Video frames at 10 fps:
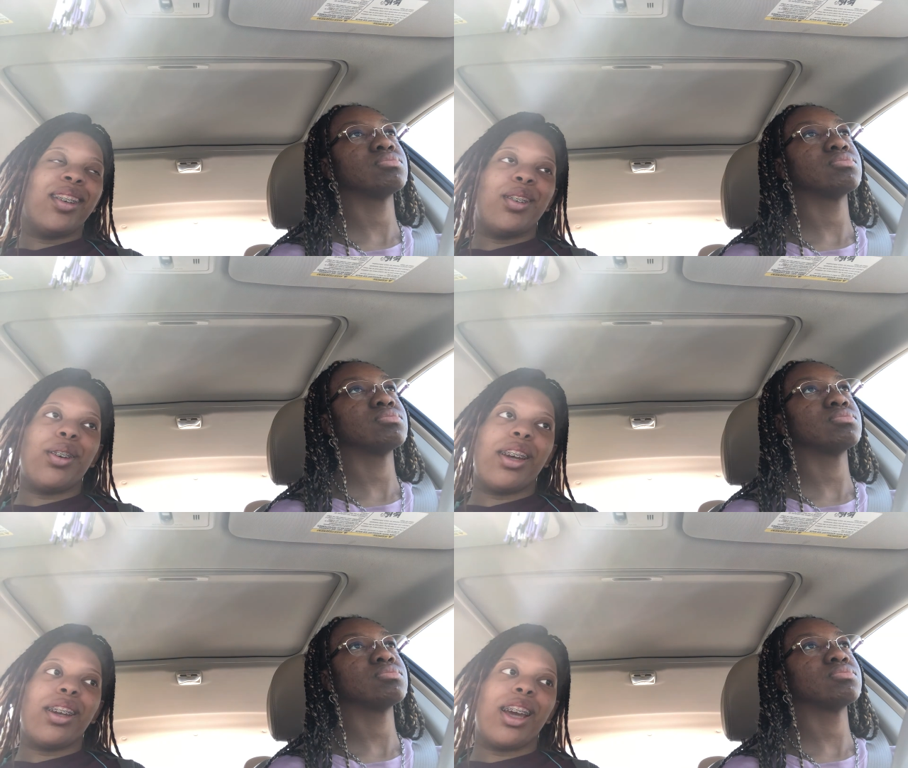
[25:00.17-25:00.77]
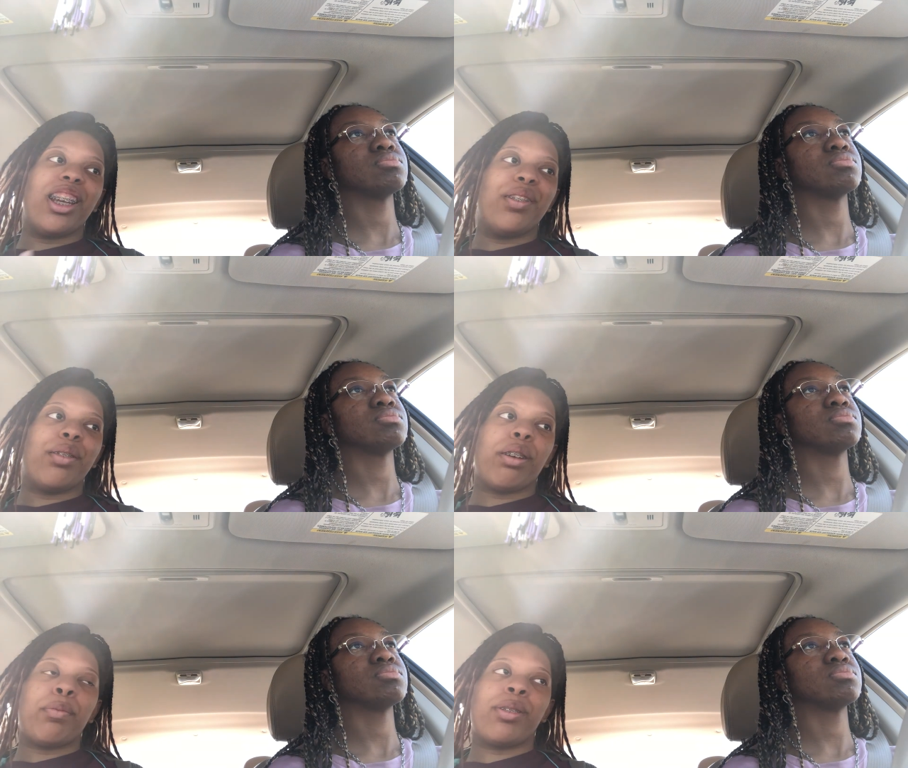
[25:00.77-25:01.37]
Speaker 1: you get Inuit
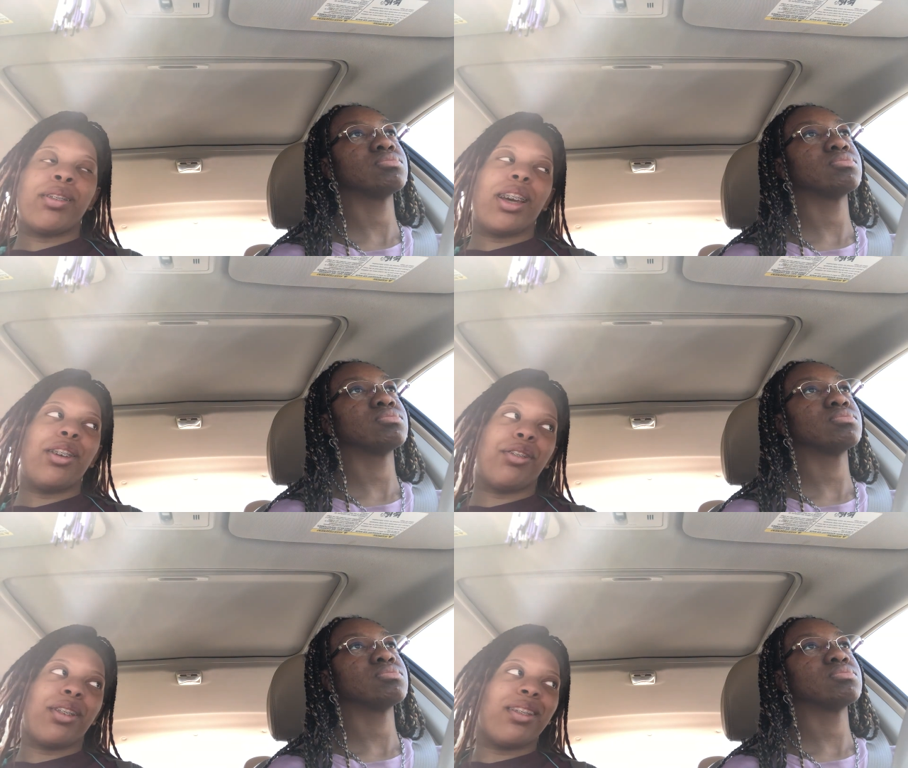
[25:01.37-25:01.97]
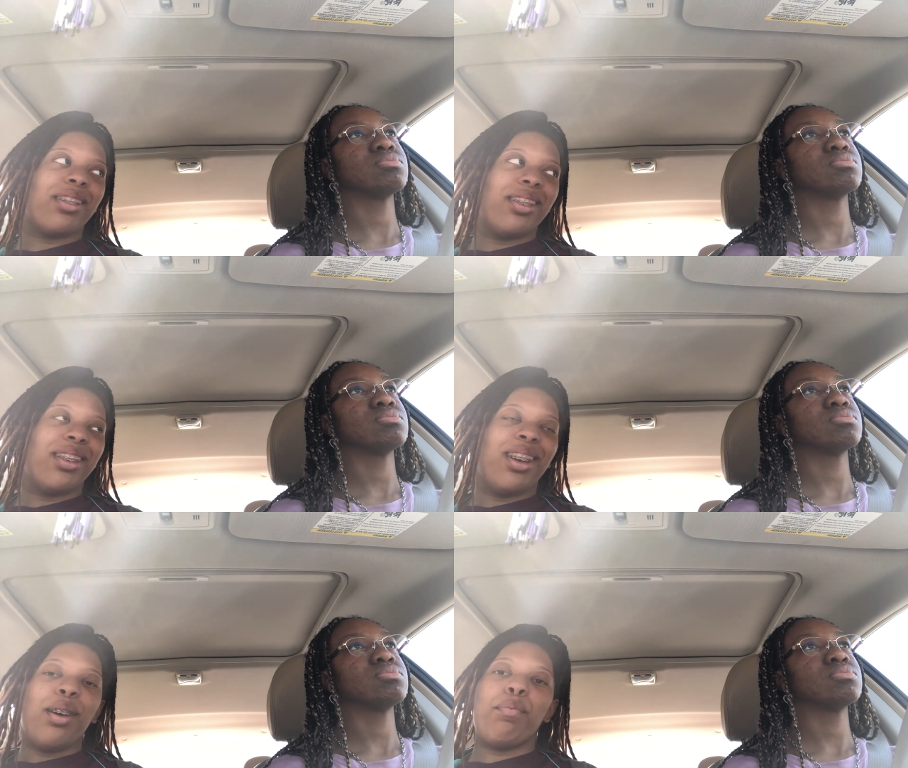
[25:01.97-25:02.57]
representation,
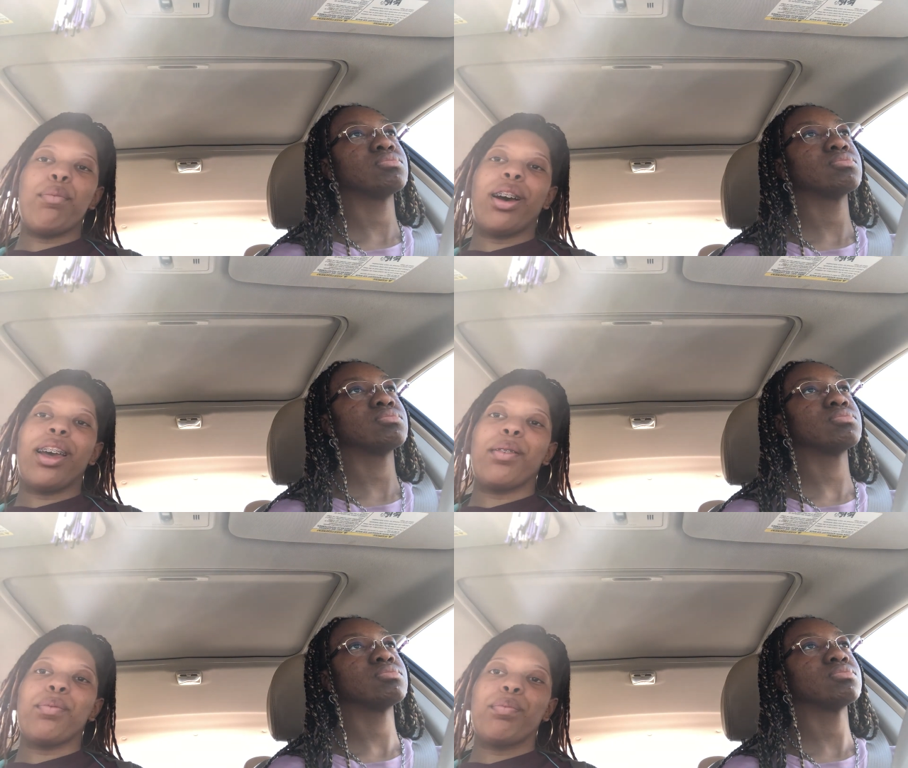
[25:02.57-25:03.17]
but